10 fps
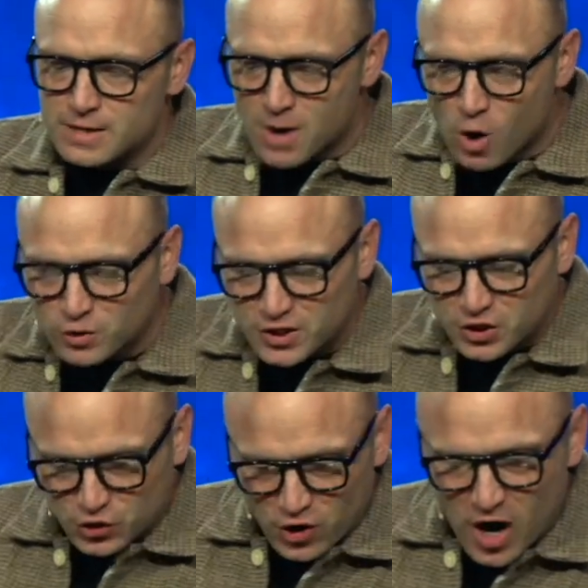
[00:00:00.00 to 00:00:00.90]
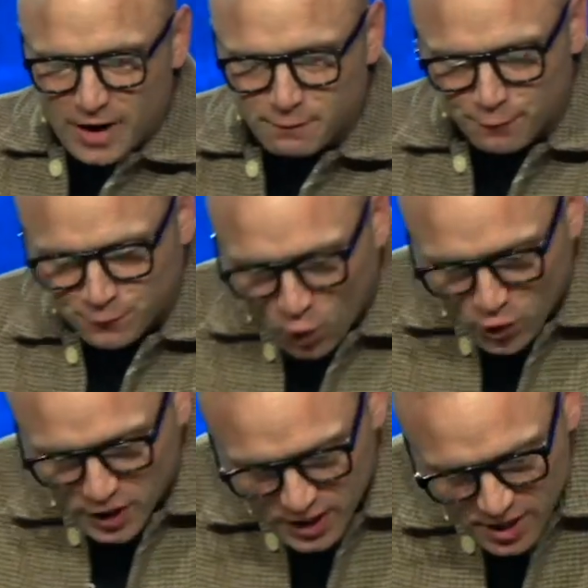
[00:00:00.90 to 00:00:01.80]
And Moses tried for
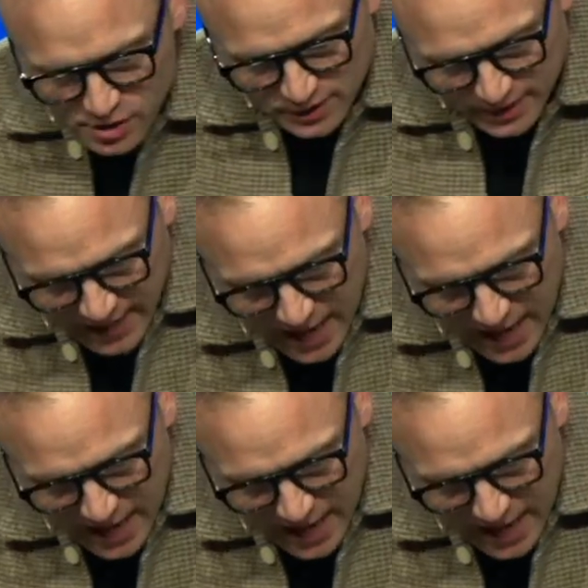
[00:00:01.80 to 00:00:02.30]
40 years to